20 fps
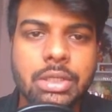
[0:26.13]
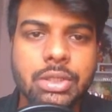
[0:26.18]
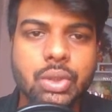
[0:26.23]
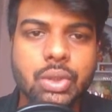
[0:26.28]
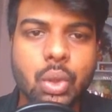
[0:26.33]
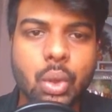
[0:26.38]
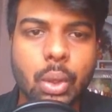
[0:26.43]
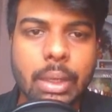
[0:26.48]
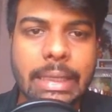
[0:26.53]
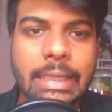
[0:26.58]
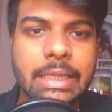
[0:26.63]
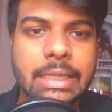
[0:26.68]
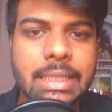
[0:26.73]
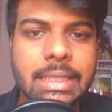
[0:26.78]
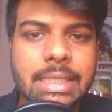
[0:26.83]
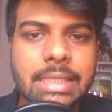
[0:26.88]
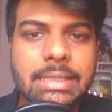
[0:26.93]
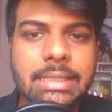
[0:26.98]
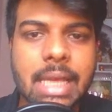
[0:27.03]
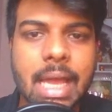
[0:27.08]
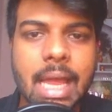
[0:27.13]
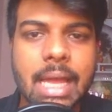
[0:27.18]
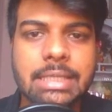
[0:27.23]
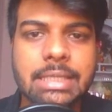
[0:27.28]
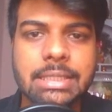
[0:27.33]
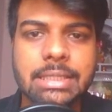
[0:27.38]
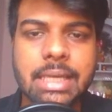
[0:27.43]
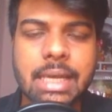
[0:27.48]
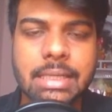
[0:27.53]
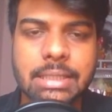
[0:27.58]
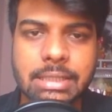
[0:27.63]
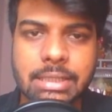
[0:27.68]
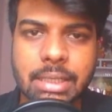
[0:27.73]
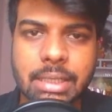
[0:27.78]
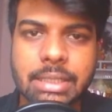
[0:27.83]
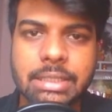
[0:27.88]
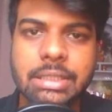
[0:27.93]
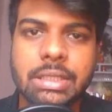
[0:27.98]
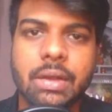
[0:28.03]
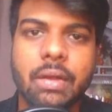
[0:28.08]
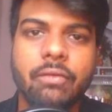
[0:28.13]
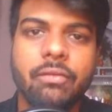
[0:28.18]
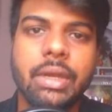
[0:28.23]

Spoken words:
So in these hashtags list,